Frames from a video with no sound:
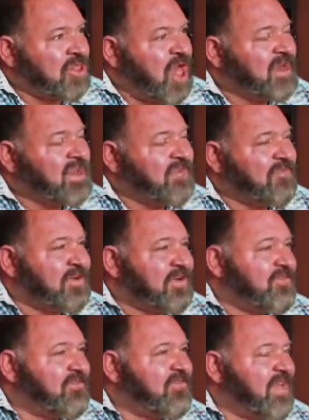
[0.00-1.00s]
a lot of
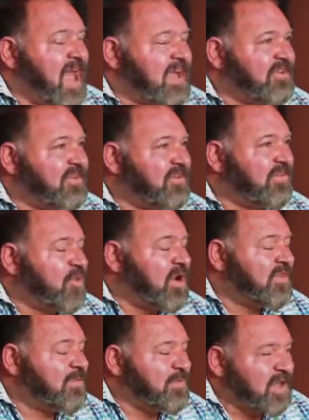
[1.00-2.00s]
different factors.
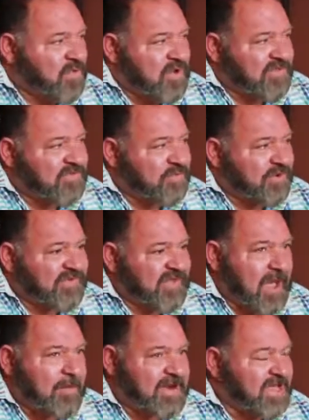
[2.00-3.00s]
One of the big ones was
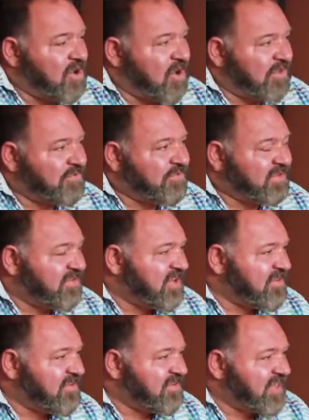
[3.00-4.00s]
how many calls was
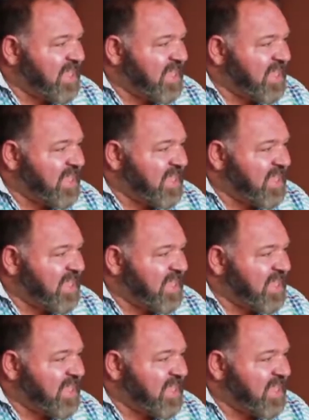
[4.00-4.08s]
each agent